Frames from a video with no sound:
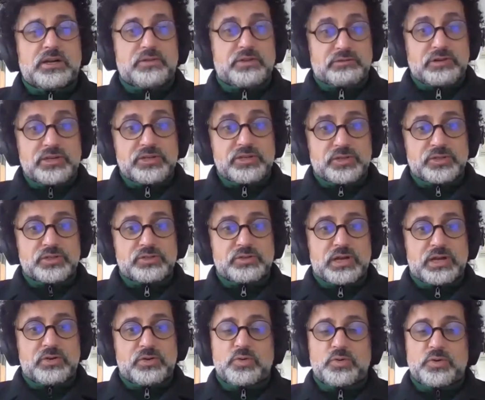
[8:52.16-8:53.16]
the reasons
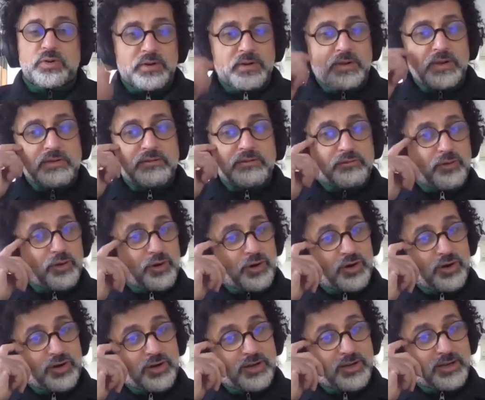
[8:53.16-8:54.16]

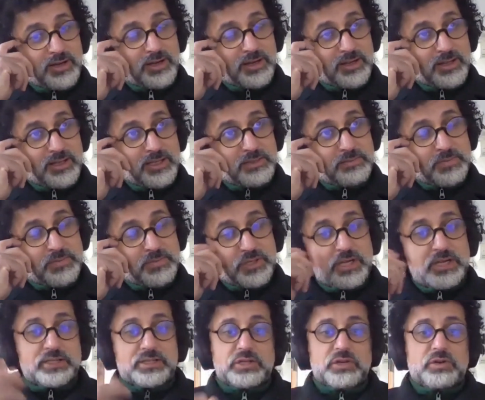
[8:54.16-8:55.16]
for the
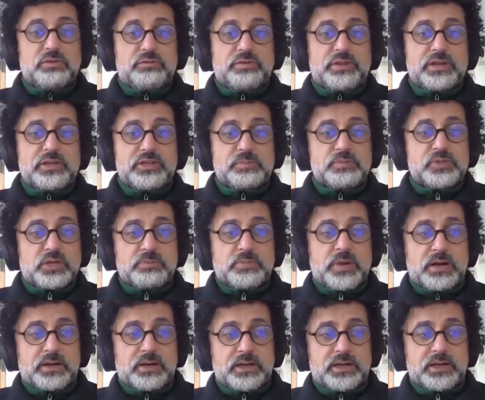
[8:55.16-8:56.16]
speciality of the Egyptian
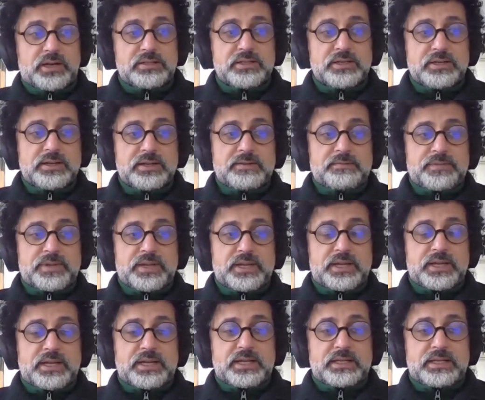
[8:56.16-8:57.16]
market,
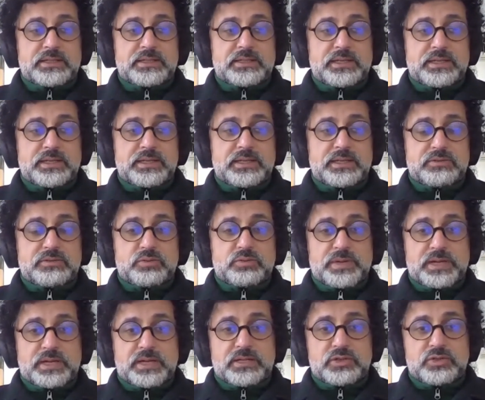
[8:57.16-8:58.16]
and to
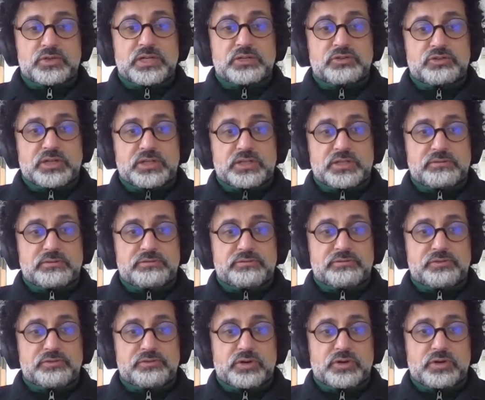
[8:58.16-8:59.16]
make it so attractive
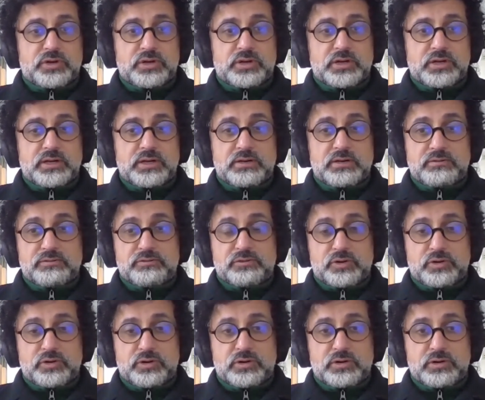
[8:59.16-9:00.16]
for
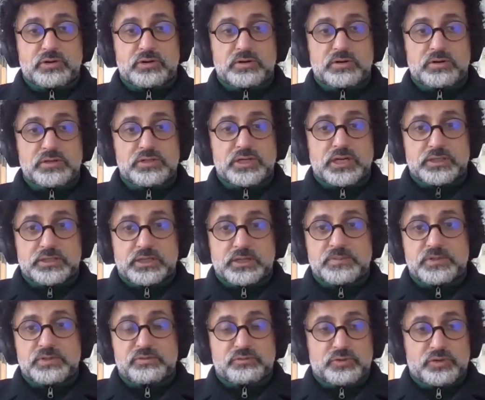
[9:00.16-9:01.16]

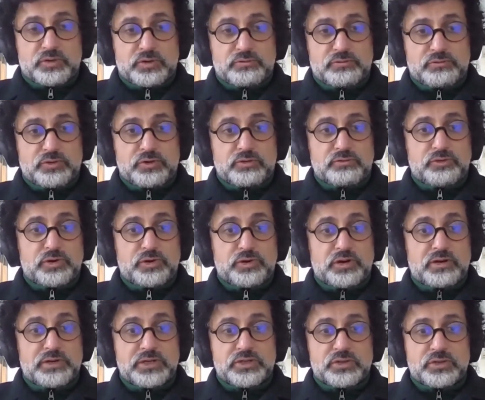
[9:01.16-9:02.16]
startups, for
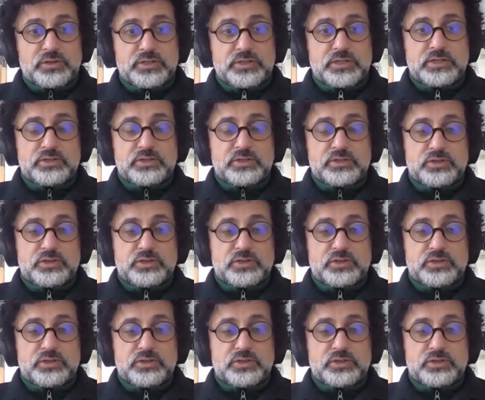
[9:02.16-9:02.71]
investors, and so